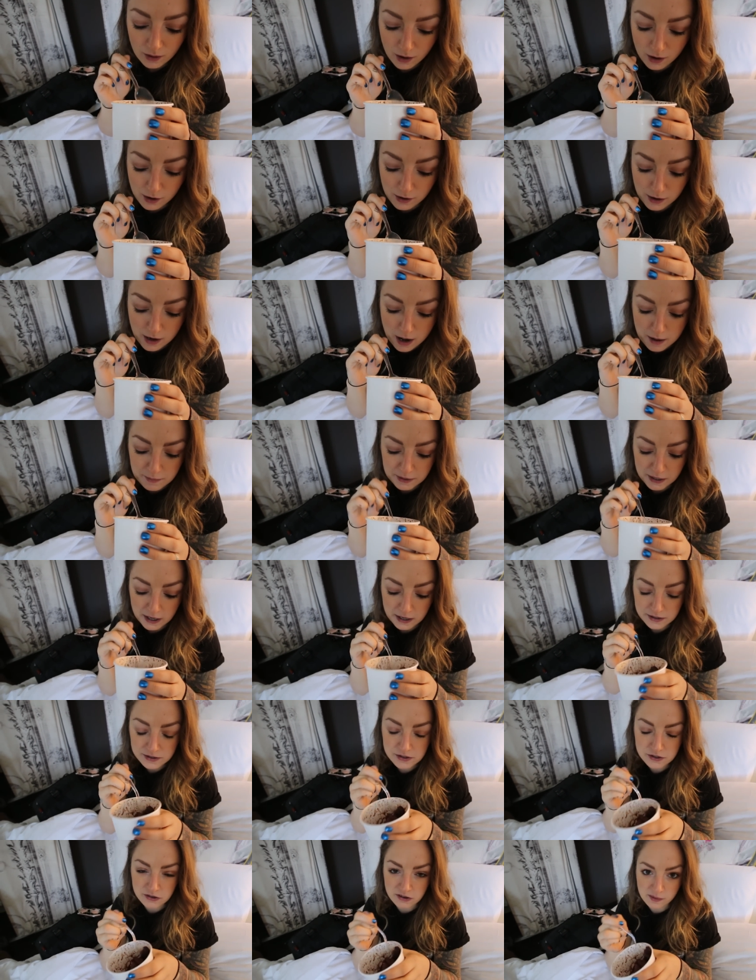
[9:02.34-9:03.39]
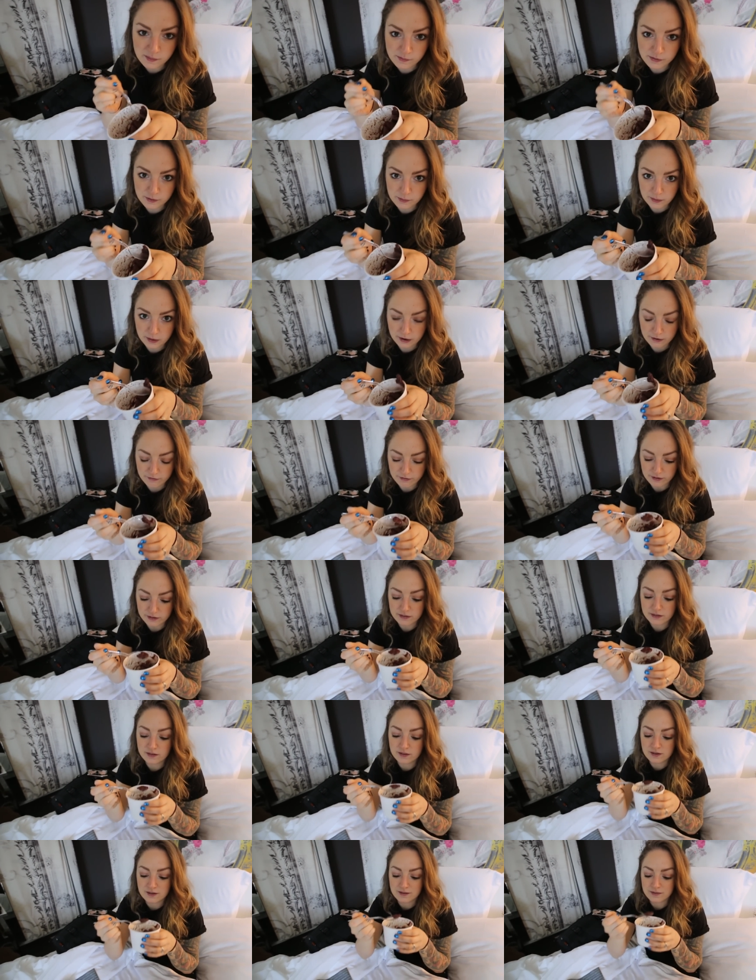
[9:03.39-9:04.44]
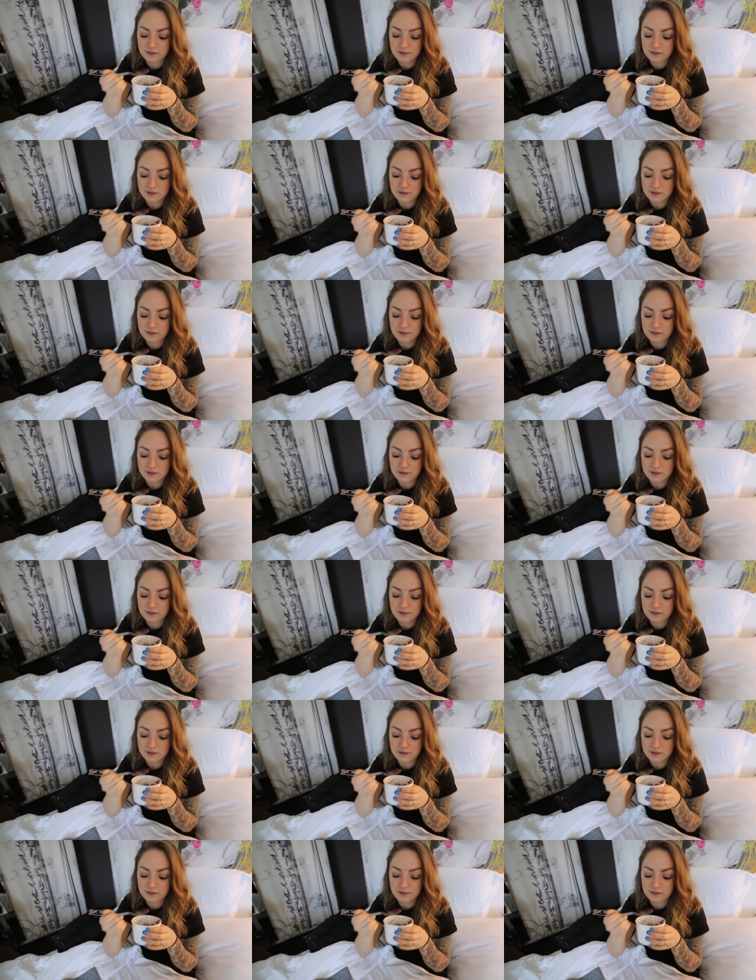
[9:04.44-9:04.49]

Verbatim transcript: Aaron got me ice cream for breakfast.